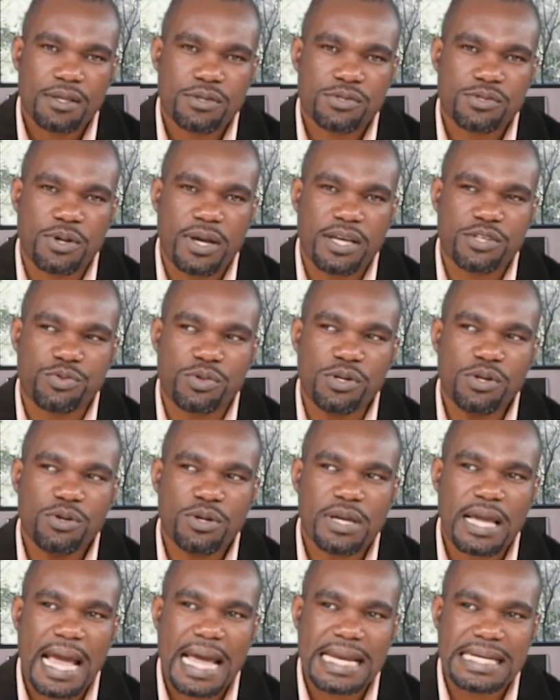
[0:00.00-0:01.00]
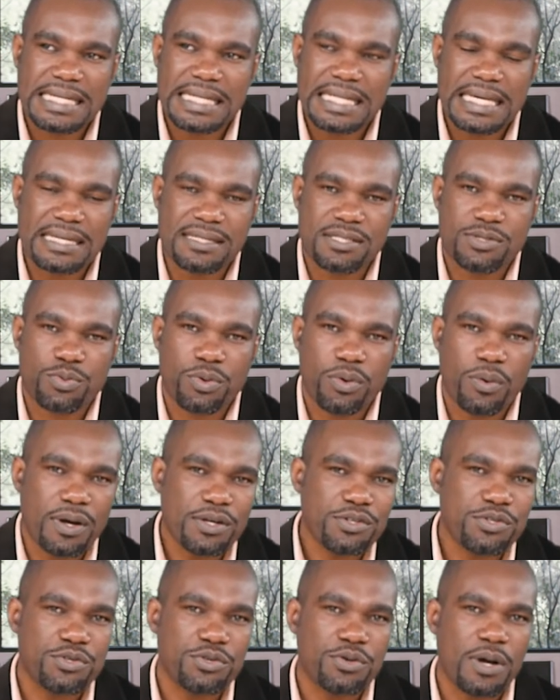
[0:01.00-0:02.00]
So, as we look at this, we
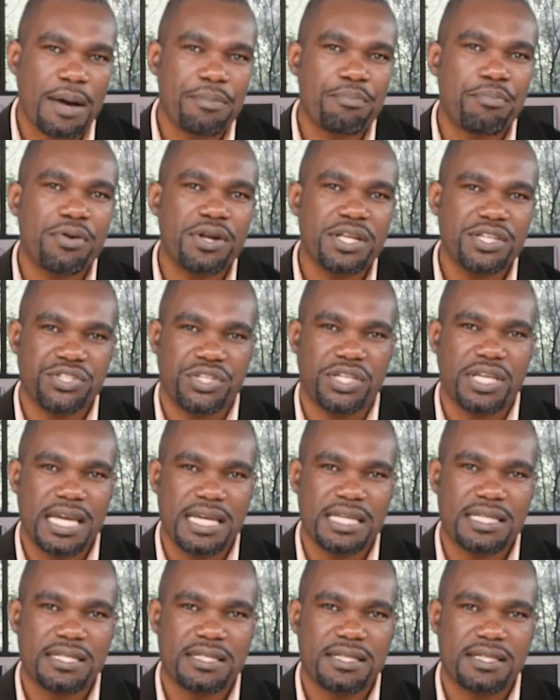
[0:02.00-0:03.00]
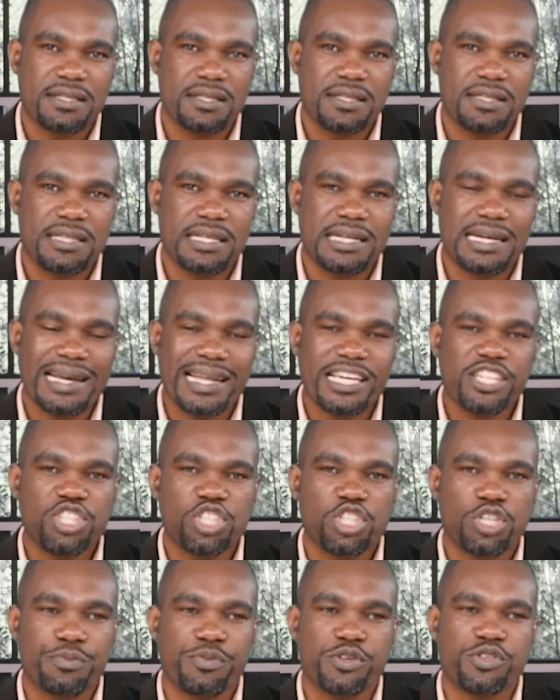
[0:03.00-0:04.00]
want to appreciate the
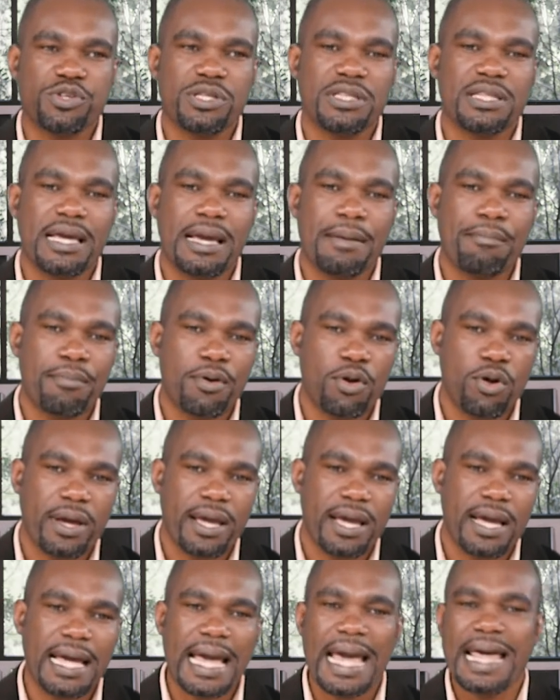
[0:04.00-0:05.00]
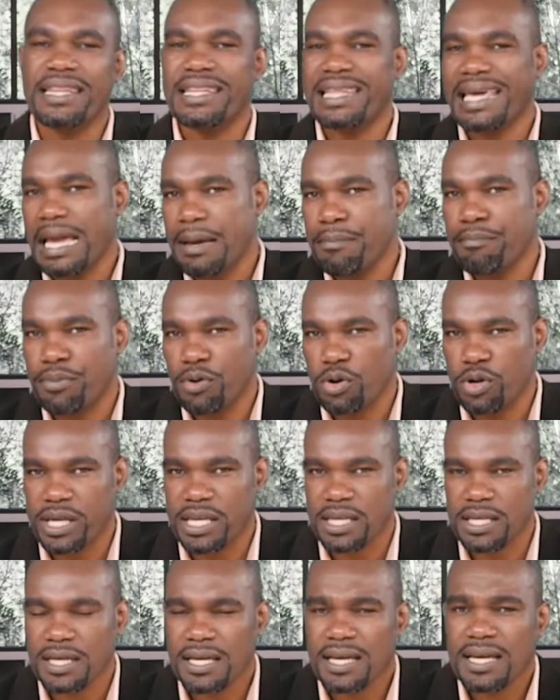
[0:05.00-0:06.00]
relationship between the employer and the
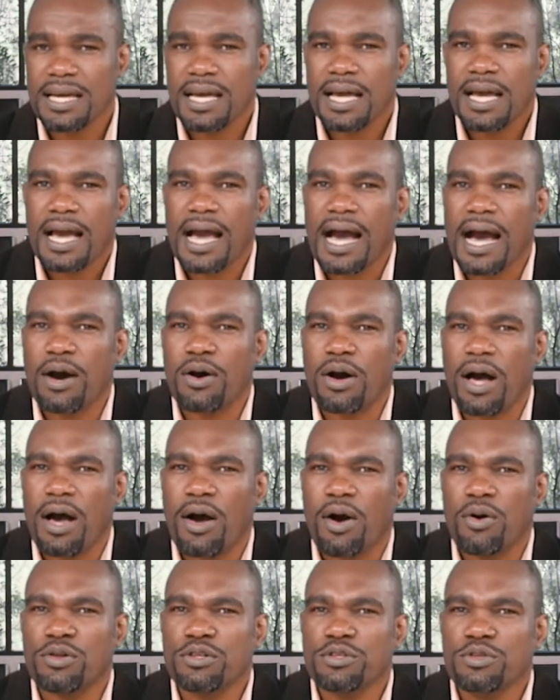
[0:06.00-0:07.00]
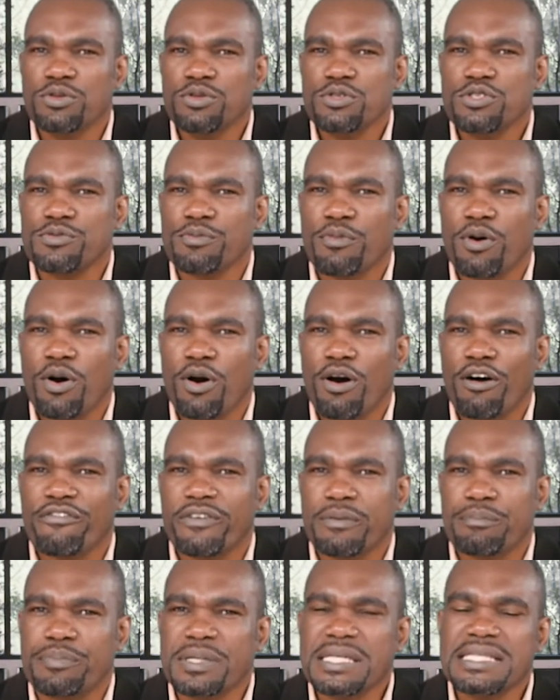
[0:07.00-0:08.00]
employee. I'll, I'll, use more of
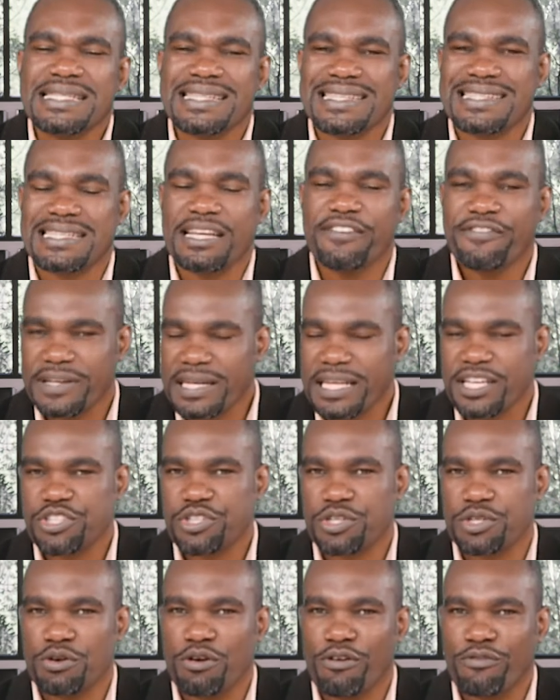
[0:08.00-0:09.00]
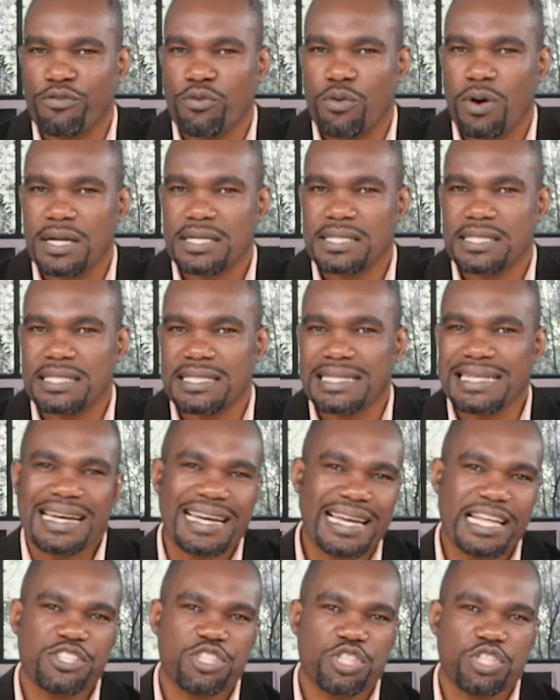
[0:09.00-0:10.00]
a business definition of what the
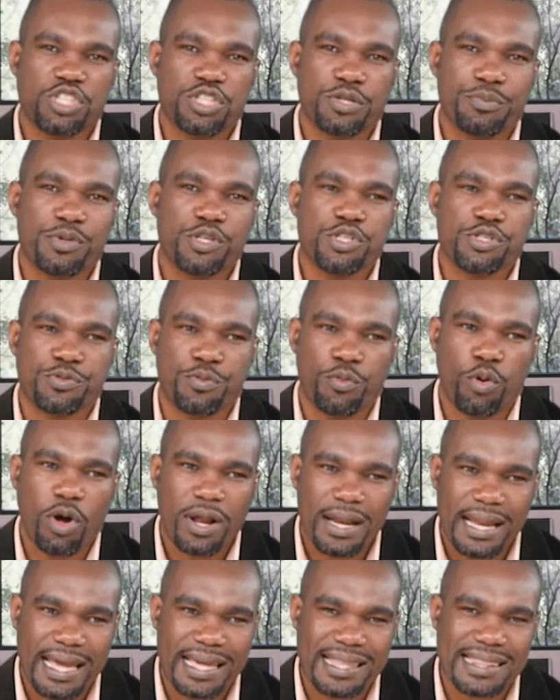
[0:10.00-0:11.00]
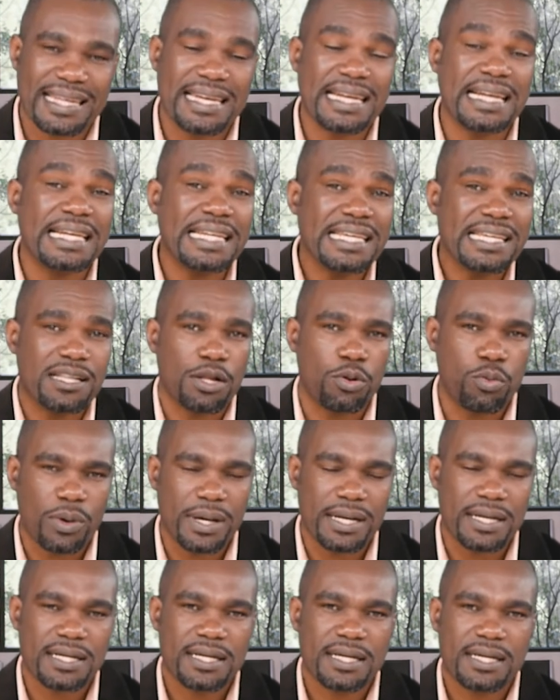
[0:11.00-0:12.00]
relationship is more like than a legal
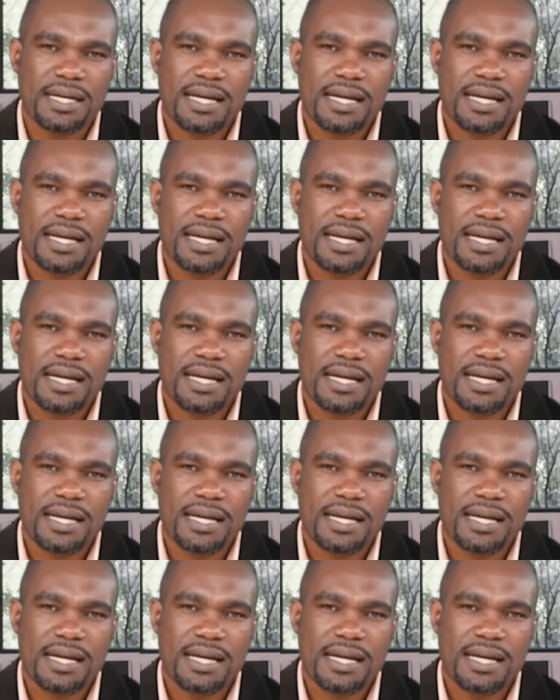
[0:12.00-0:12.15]
one.